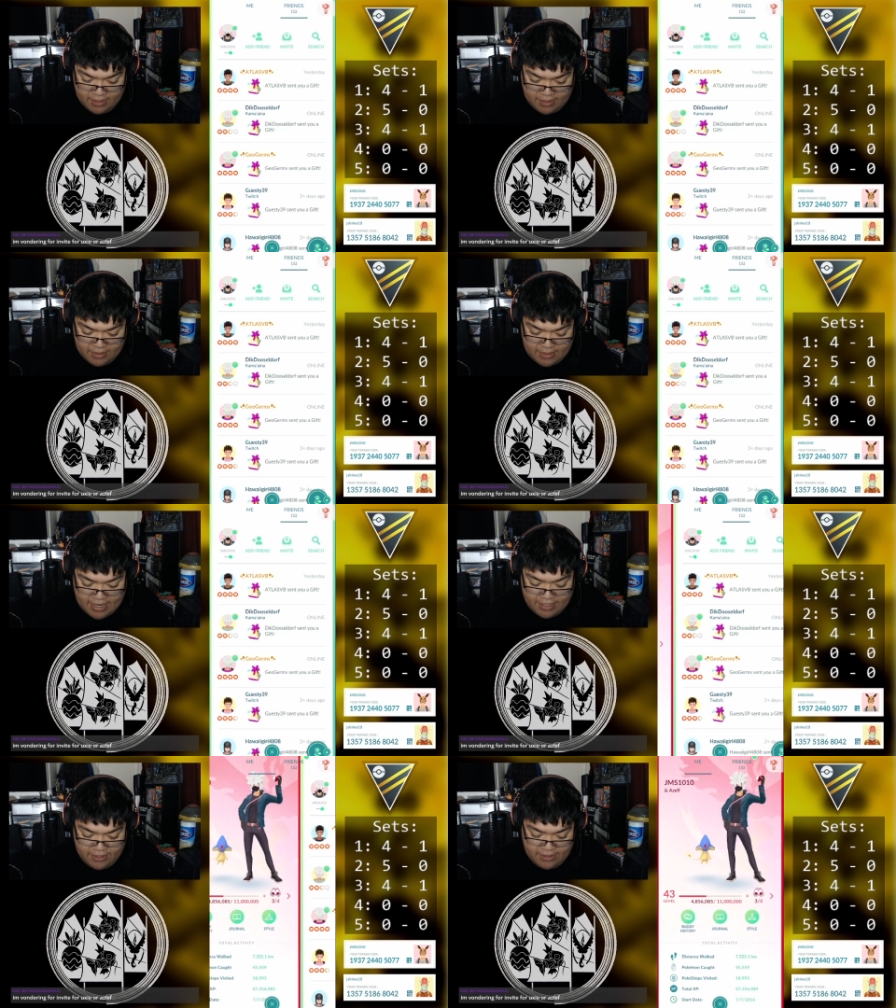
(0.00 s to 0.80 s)

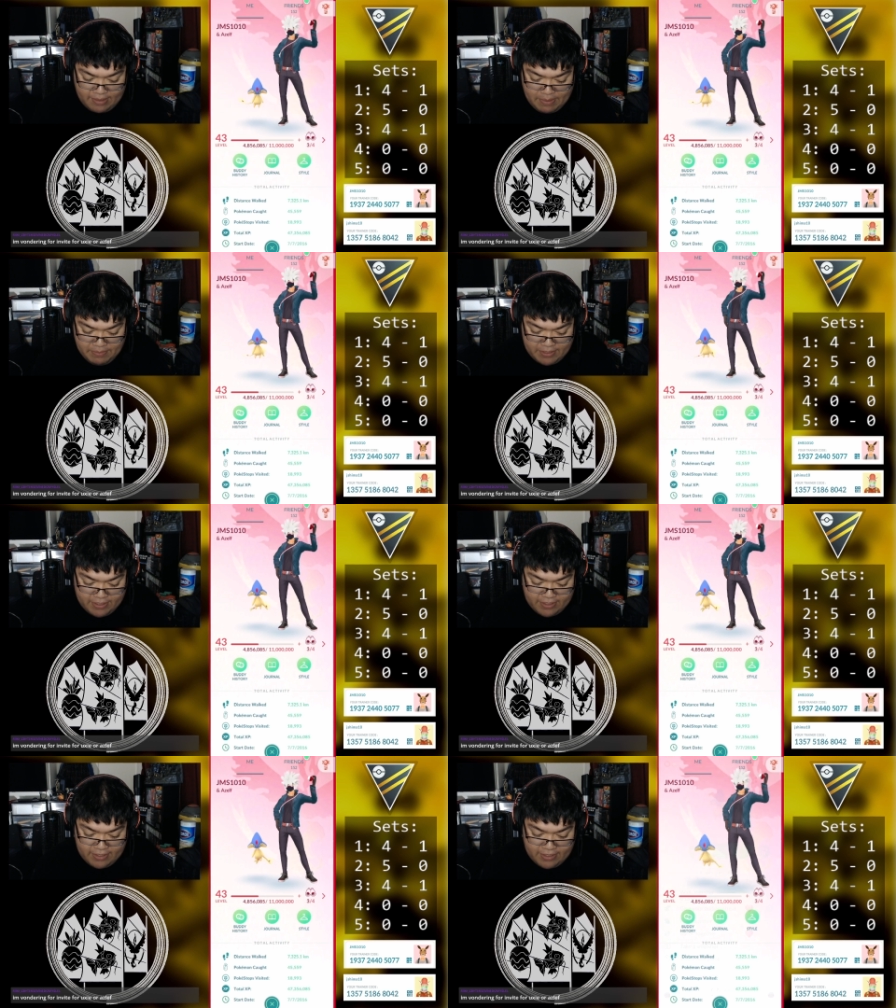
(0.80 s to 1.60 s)
side note, I'm able
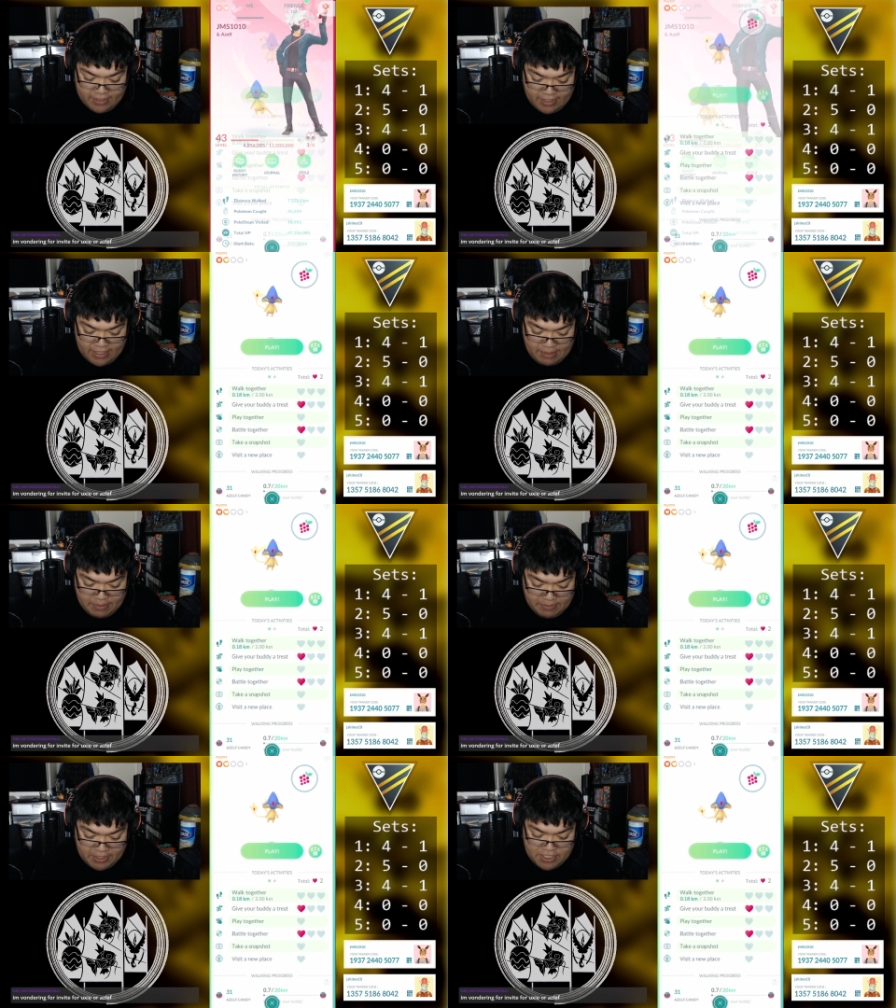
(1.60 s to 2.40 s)
to I'm
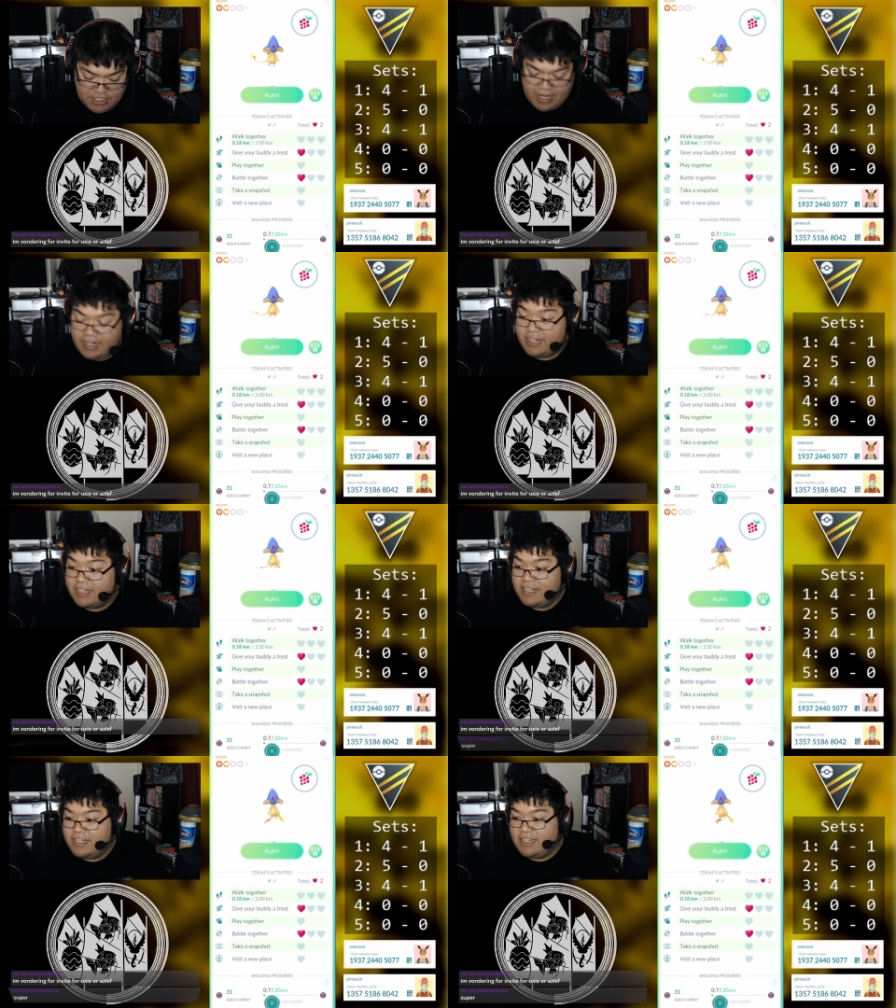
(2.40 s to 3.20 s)
able to shiny
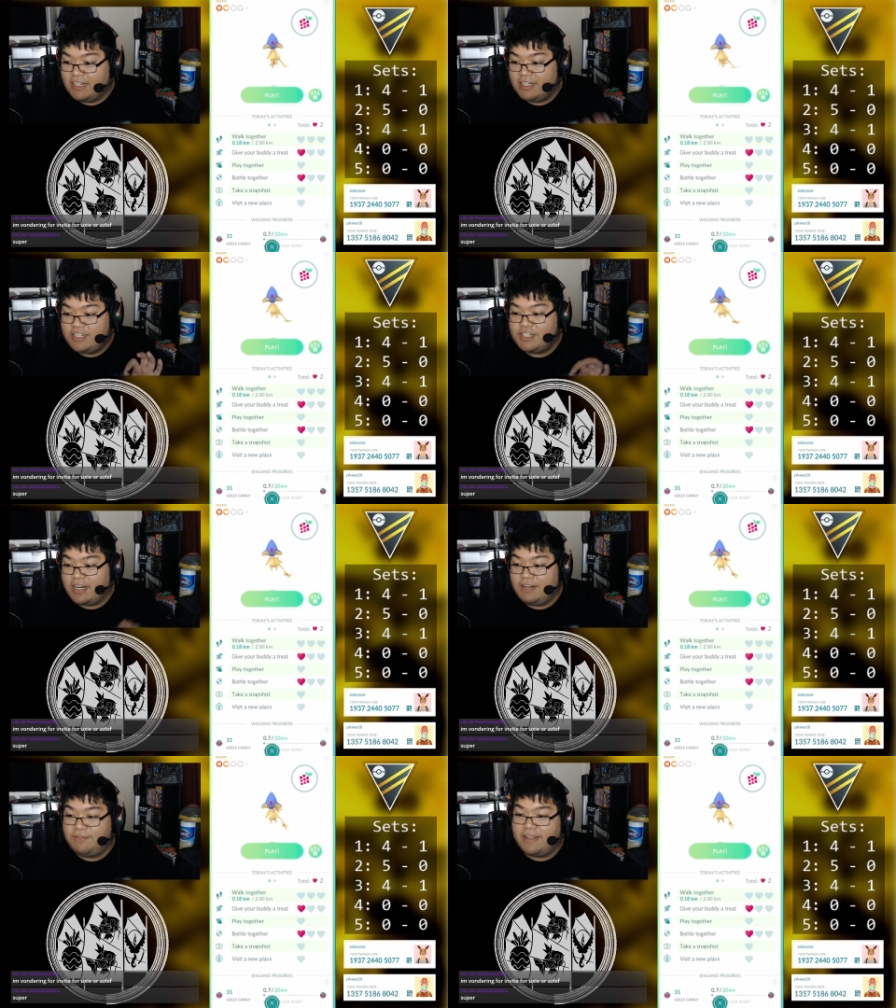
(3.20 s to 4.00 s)
or
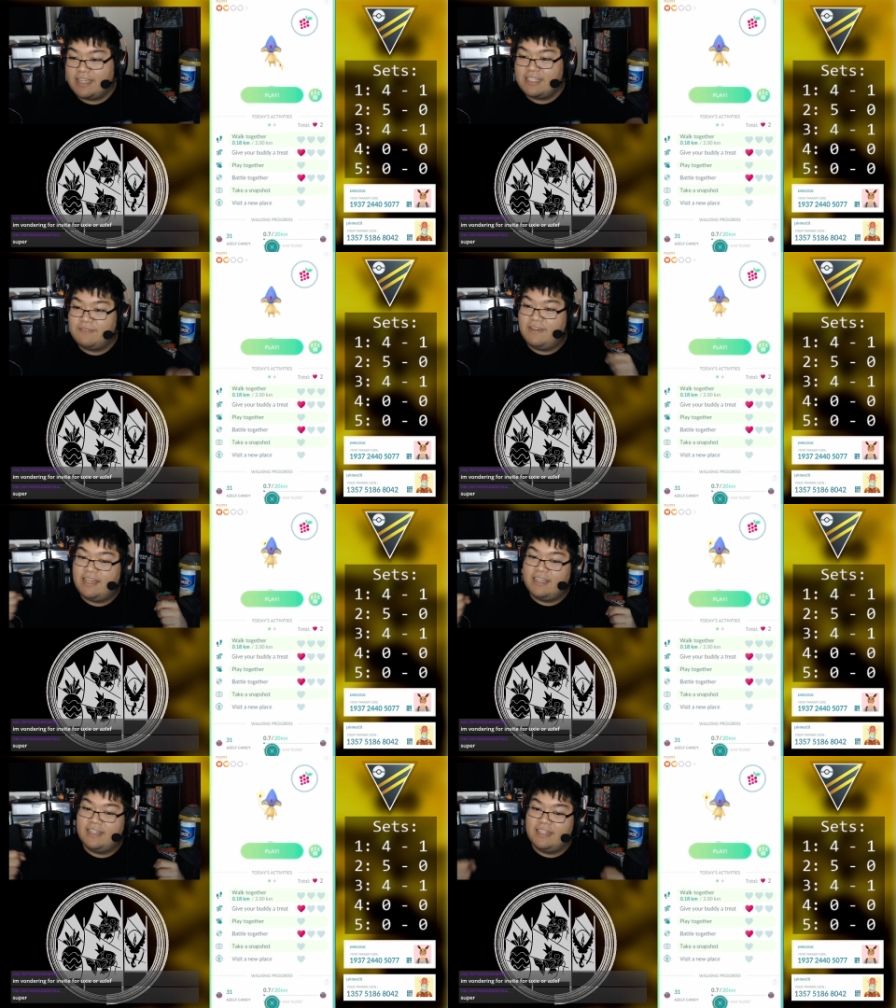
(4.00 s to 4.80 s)
shiny flex
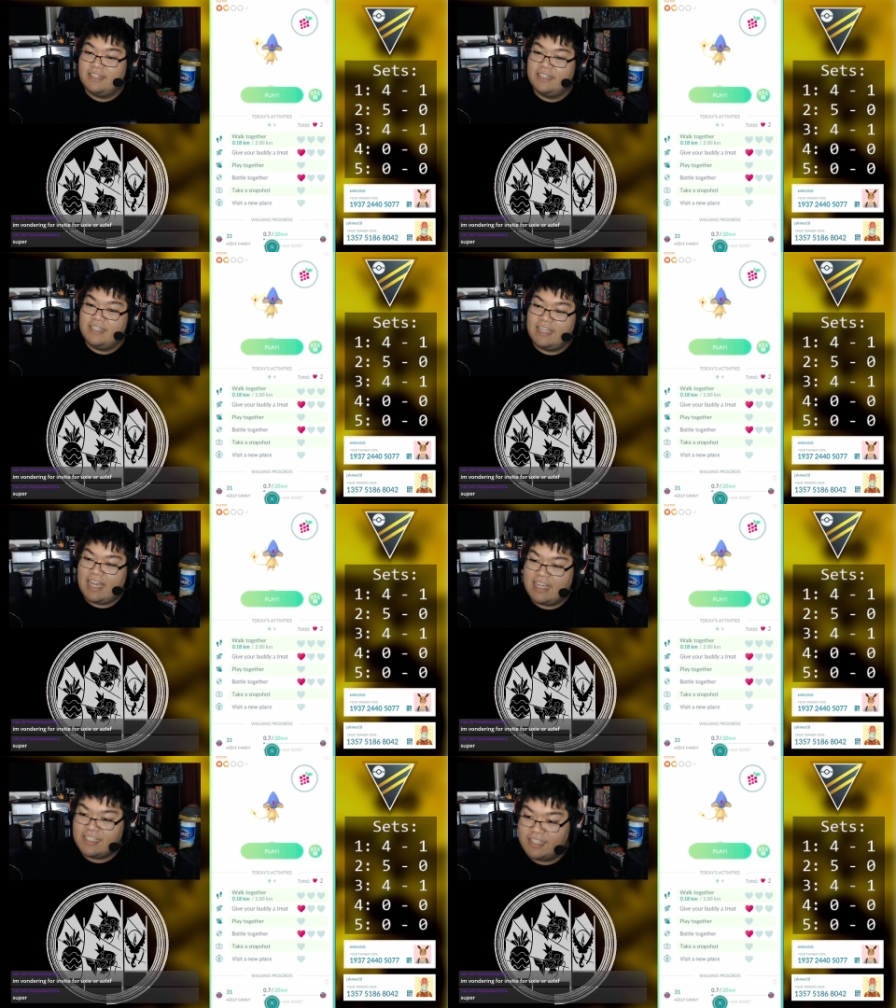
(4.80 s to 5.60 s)
my uh,
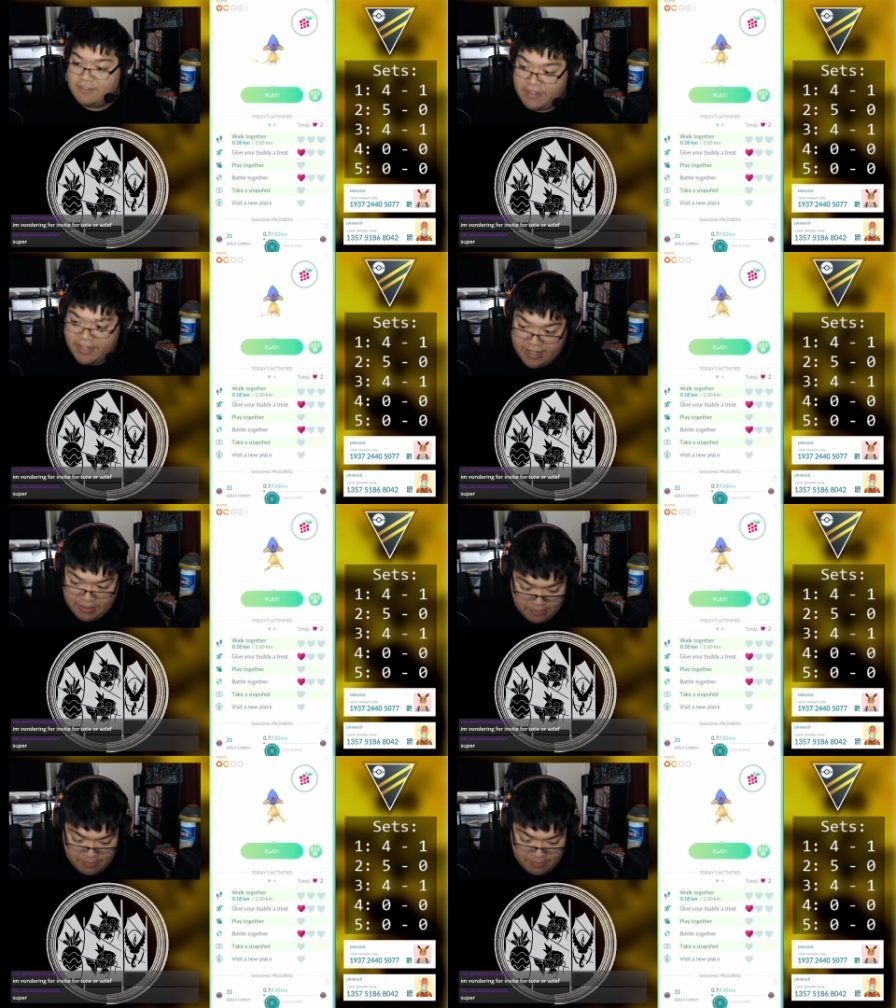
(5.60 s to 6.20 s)
of here.